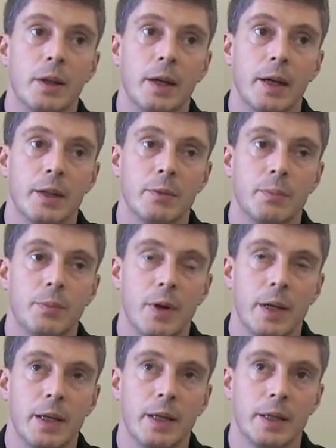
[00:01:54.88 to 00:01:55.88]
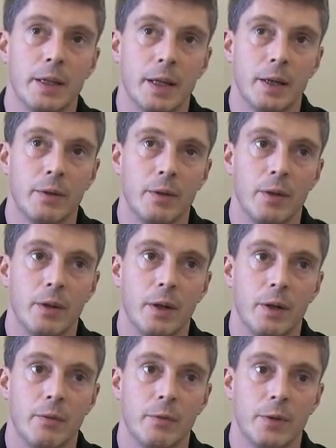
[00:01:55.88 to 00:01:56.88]
Yeah, it's breaking down
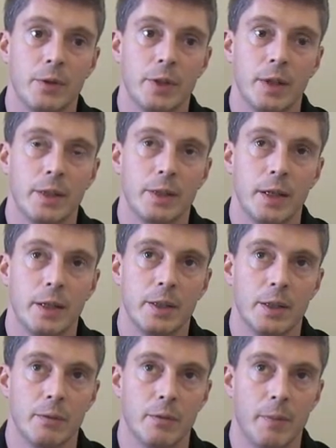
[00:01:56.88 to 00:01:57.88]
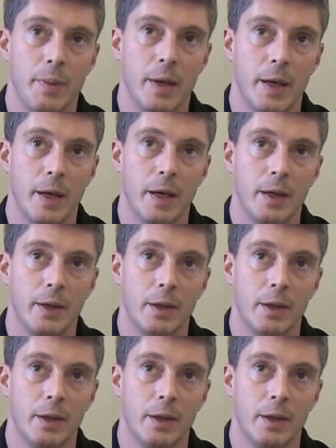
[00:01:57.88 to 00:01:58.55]
and facilitating repair.